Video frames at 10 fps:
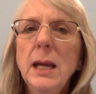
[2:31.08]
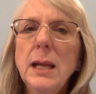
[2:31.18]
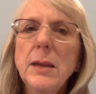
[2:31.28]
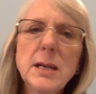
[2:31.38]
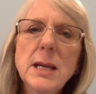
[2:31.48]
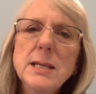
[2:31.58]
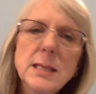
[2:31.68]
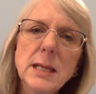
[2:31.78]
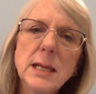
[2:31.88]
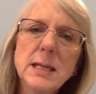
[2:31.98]
Now, the nice
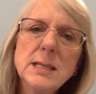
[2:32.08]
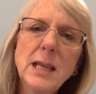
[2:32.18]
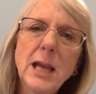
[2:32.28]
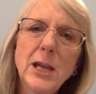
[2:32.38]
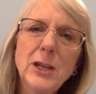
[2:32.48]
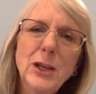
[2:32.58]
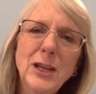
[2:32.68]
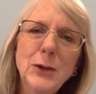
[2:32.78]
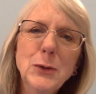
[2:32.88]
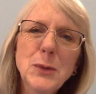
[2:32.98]
thing is that
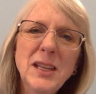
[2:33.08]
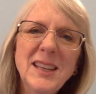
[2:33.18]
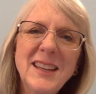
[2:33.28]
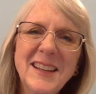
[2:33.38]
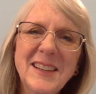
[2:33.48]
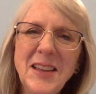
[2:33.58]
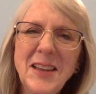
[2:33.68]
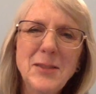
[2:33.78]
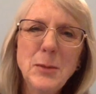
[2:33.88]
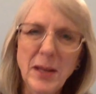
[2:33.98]
you will
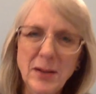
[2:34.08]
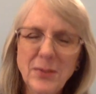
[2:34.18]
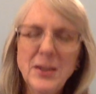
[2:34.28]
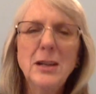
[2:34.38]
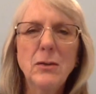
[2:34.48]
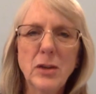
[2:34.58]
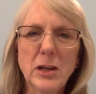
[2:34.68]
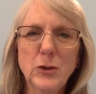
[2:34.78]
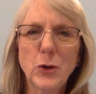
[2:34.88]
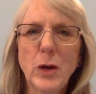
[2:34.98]
have the benefit of an
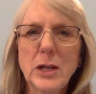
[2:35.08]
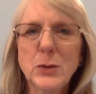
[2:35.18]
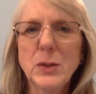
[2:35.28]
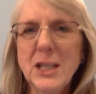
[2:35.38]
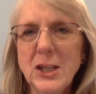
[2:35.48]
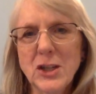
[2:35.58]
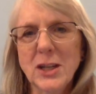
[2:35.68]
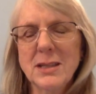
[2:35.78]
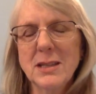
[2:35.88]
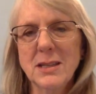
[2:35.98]
undergraduate
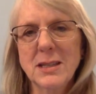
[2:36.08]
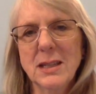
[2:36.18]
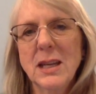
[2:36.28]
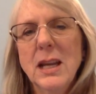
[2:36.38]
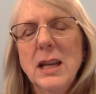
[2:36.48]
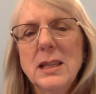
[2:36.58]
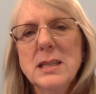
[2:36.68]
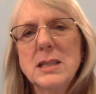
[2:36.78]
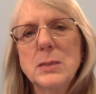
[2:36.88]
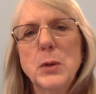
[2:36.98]
teaching assistant.
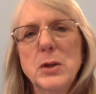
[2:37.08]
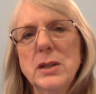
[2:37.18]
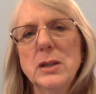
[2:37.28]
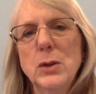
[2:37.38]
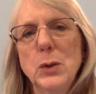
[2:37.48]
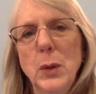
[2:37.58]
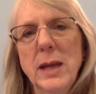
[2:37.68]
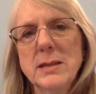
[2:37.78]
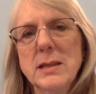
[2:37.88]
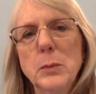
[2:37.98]
This is a person who
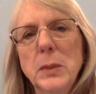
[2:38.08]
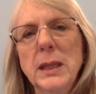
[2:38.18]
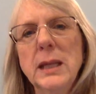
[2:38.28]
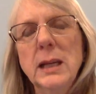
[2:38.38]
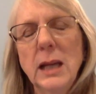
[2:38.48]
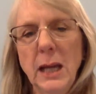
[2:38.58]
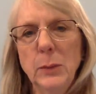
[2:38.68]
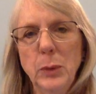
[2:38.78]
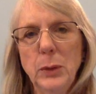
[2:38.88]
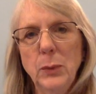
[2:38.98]
has completed a
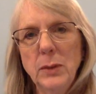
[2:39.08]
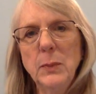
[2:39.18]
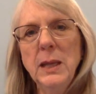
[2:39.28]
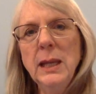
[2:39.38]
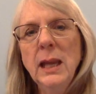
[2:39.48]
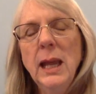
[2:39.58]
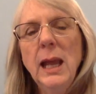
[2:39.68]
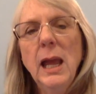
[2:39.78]
hybrid with me